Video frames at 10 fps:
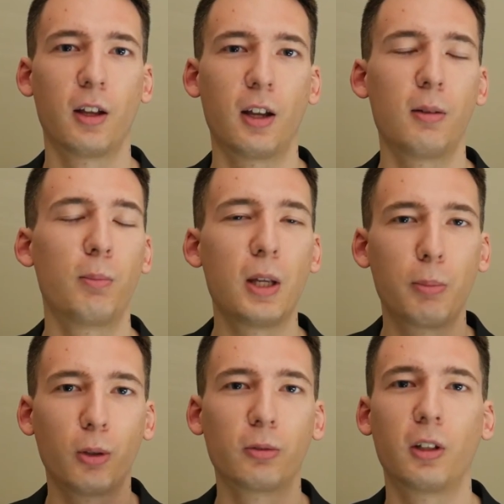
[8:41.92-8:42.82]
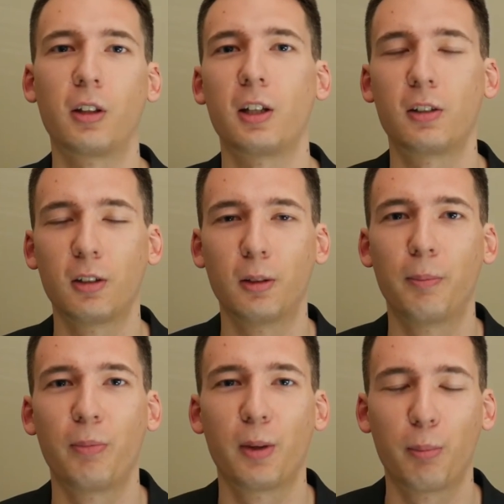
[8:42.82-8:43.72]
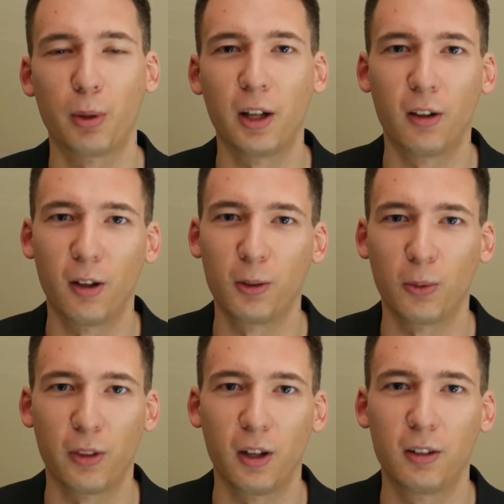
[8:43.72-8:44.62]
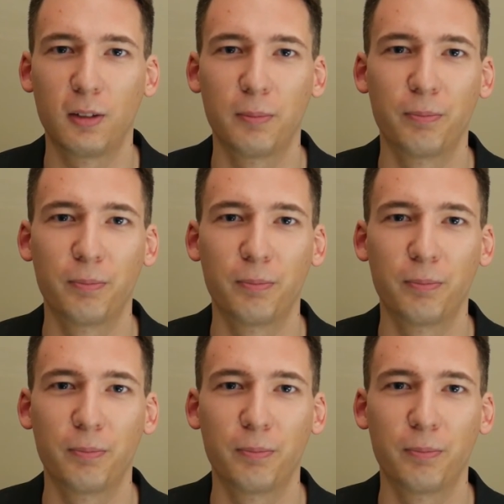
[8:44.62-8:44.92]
And people really like to play along with that.